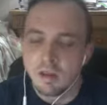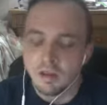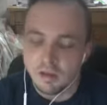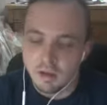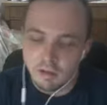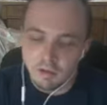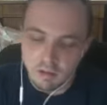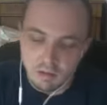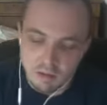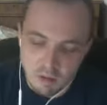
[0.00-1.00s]

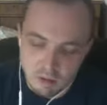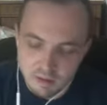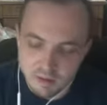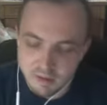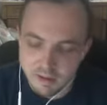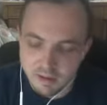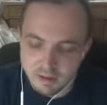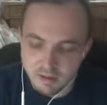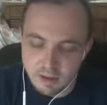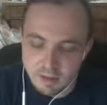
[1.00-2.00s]
indulge in
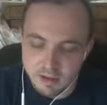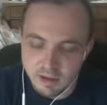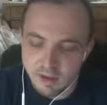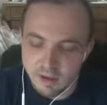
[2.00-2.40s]
Instagram and stuff,